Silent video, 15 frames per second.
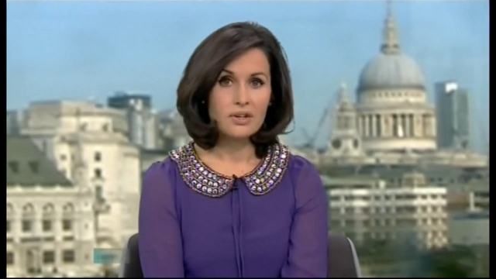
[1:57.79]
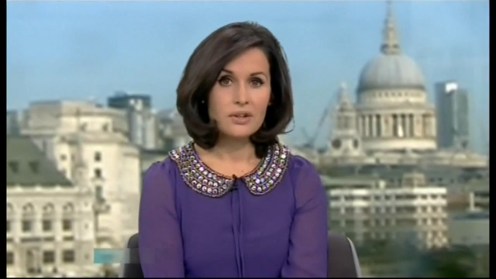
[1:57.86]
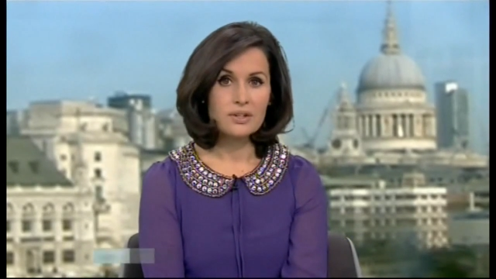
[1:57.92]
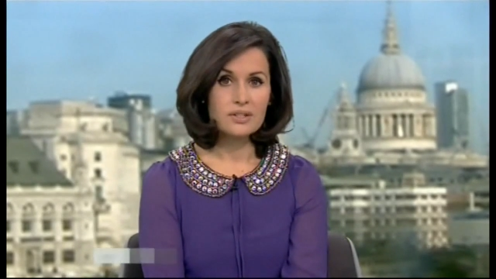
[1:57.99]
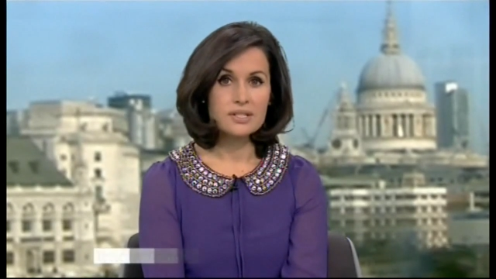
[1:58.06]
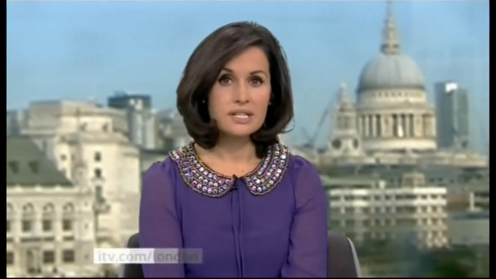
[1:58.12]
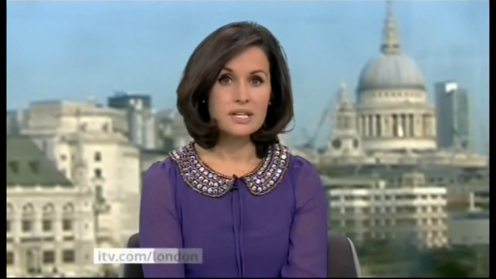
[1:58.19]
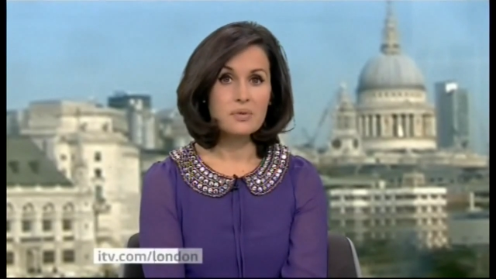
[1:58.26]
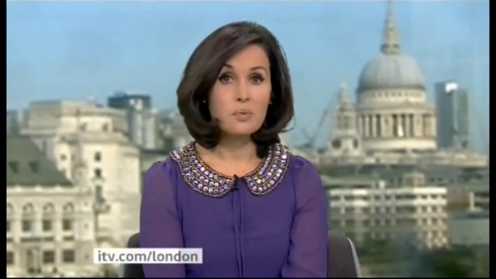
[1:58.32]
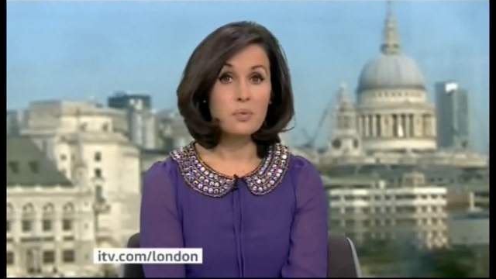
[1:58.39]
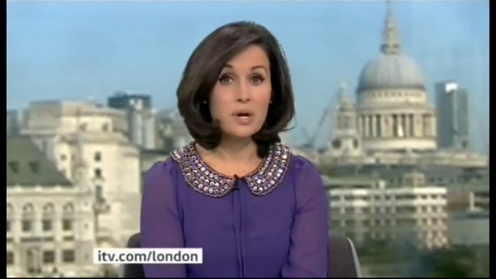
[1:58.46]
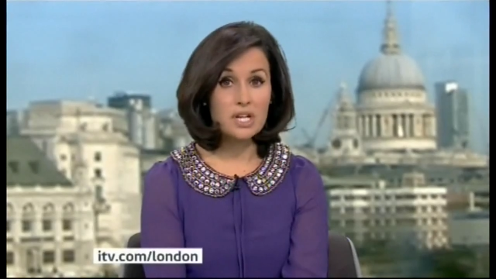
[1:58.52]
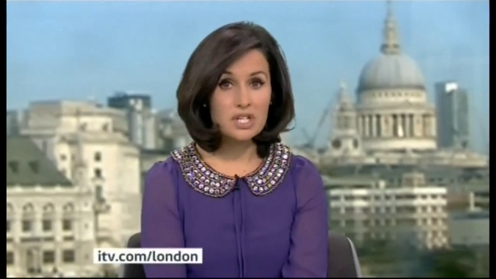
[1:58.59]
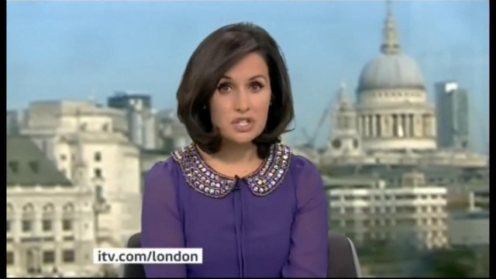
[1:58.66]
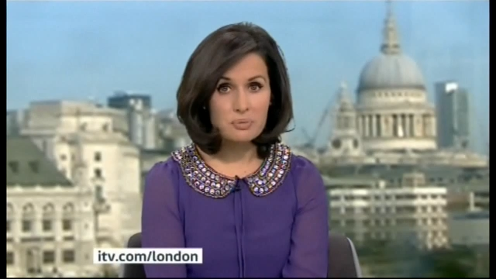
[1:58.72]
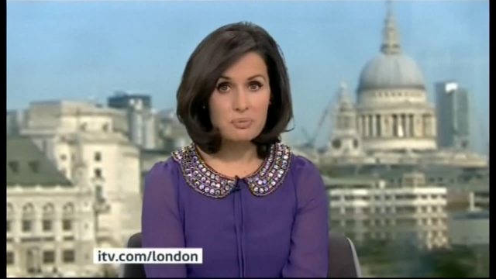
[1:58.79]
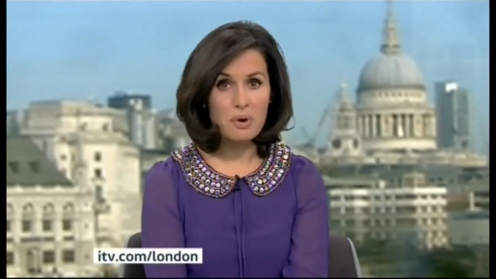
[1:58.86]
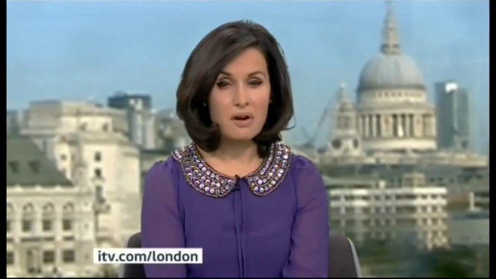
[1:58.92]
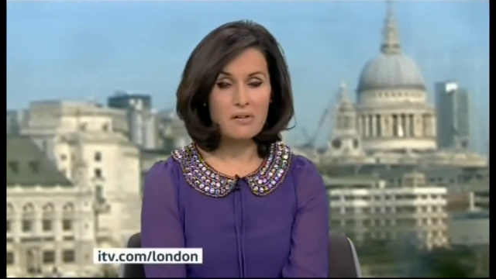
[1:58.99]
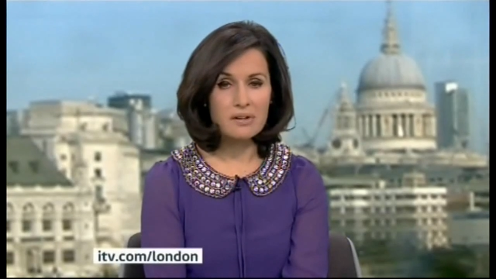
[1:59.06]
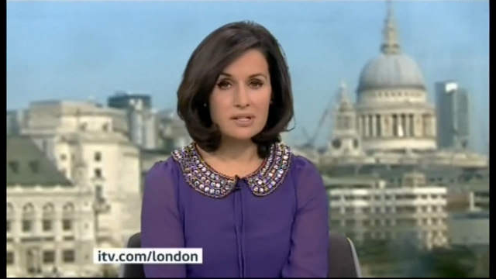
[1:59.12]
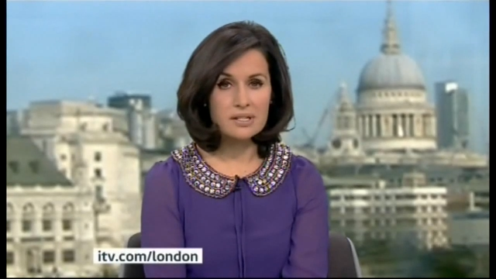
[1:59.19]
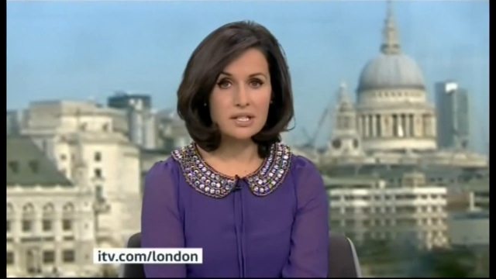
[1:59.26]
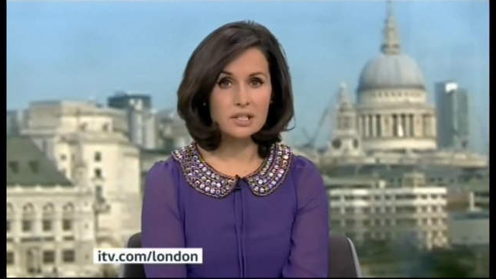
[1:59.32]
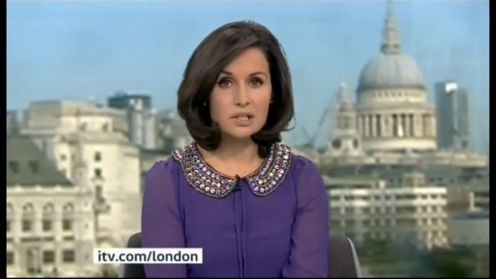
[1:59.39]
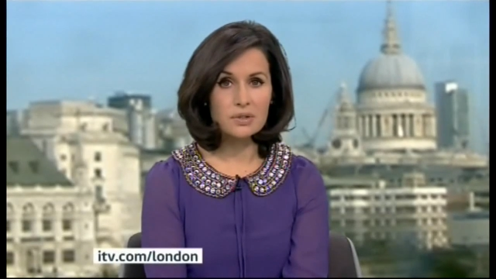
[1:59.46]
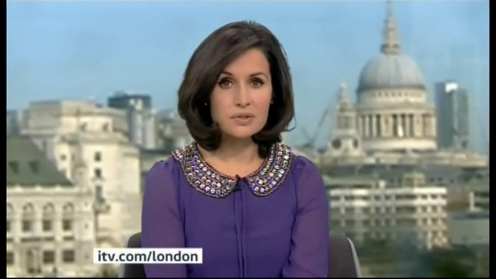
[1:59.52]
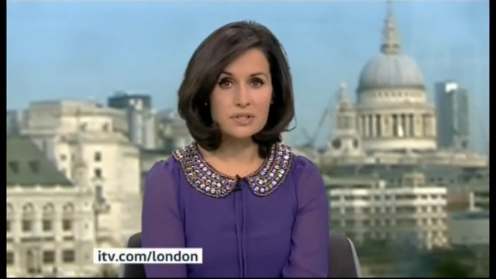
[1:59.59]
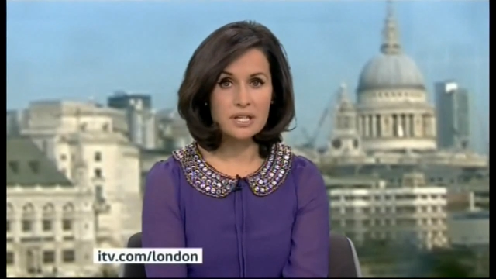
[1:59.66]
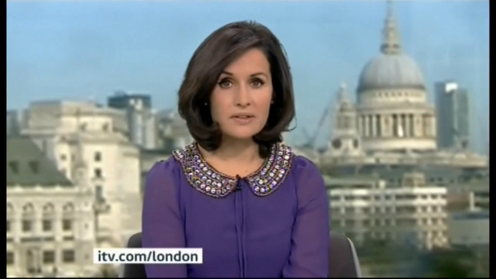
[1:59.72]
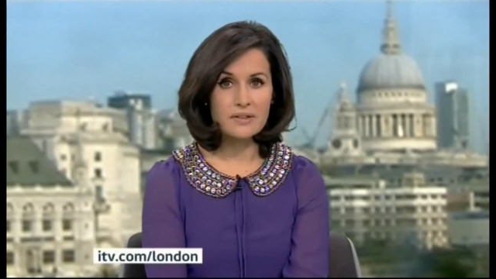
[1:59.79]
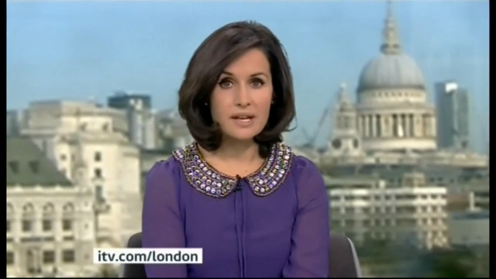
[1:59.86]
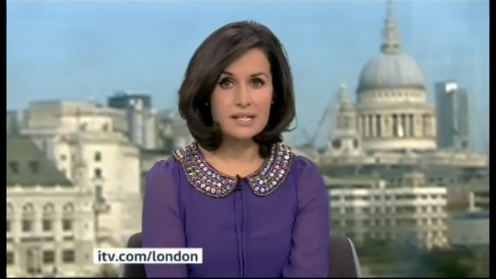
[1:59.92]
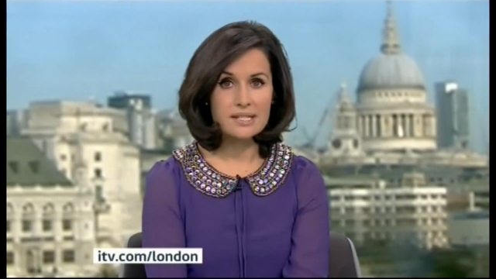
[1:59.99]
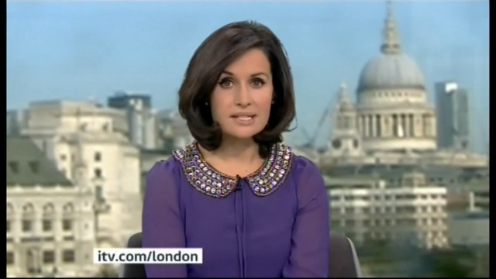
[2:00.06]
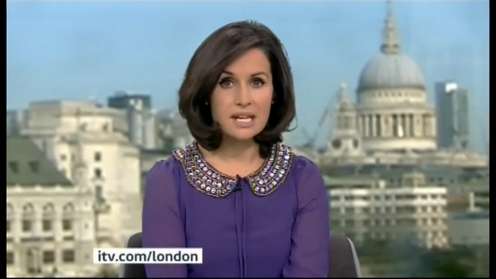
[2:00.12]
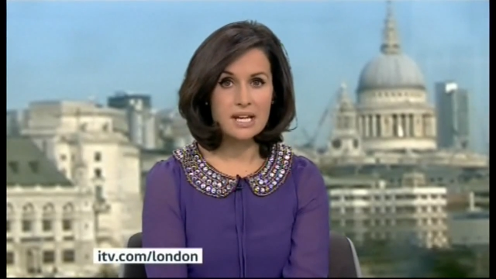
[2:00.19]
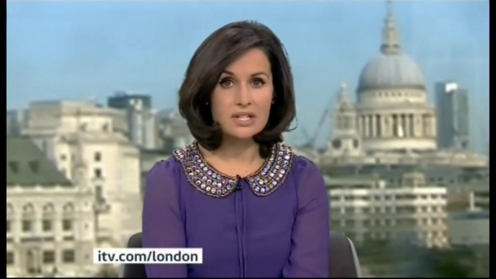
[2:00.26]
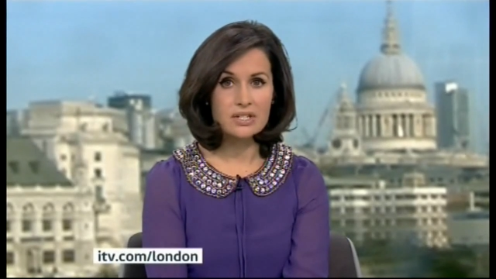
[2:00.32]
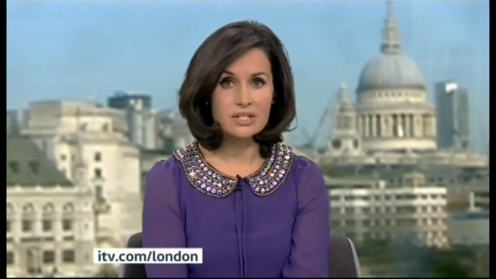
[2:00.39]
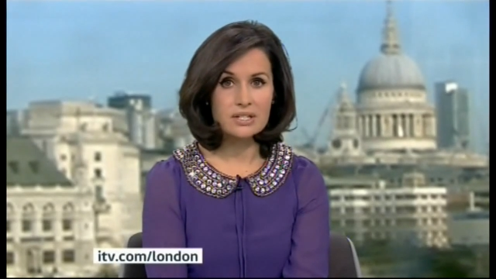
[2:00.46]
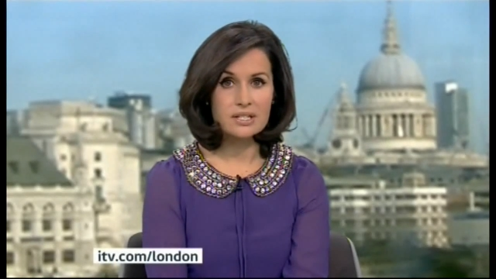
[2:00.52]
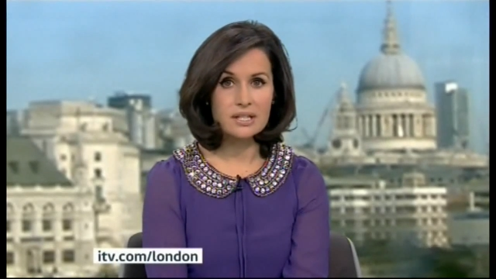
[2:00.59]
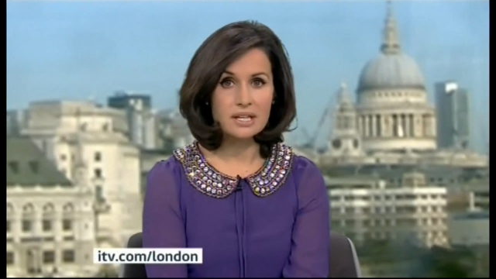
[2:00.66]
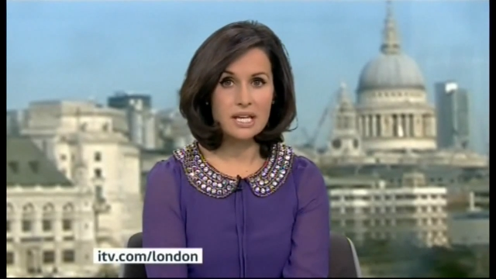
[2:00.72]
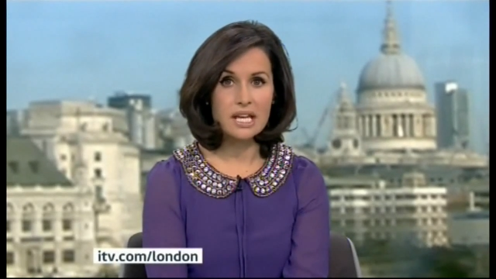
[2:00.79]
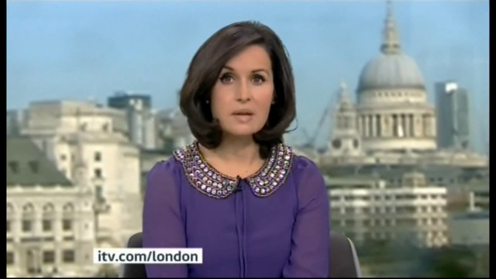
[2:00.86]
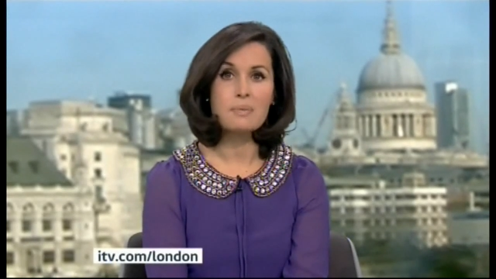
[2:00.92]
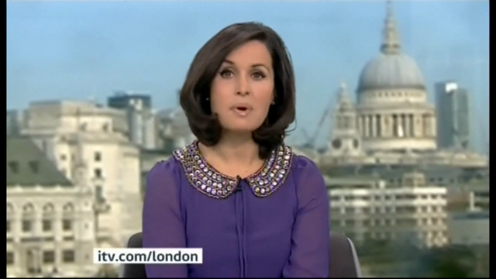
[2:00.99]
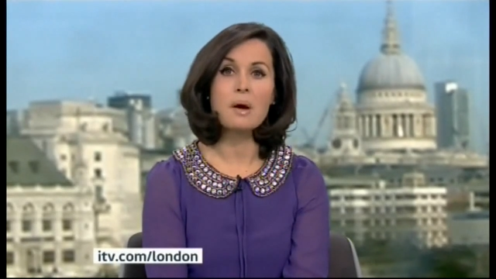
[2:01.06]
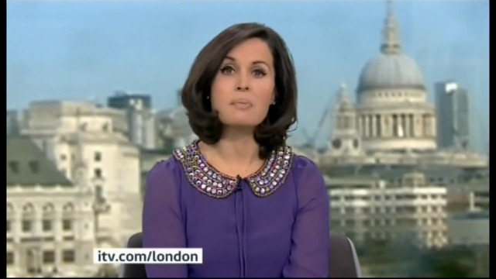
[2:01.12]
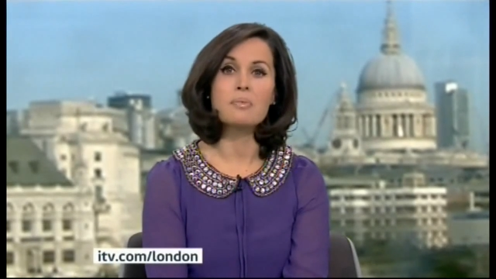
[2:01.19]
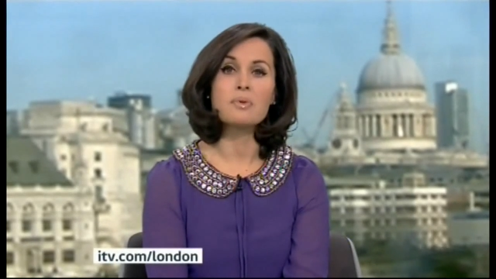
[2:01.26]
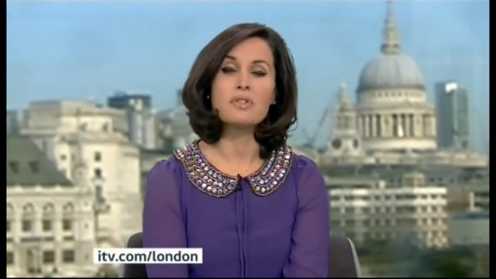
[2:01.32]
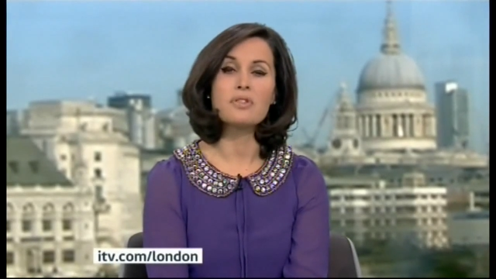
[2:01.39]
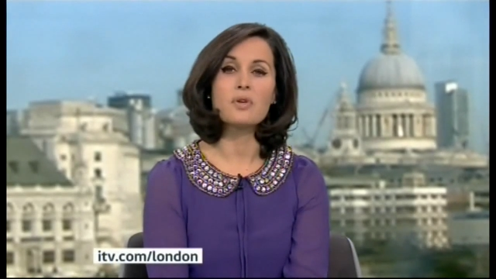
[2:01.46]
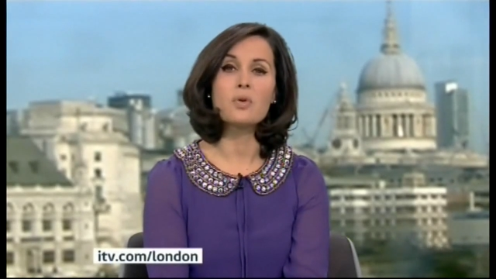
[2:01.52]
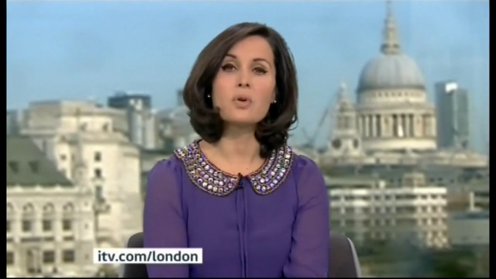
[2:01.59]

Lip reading: You can see which boroughs are losing their stations and keep up with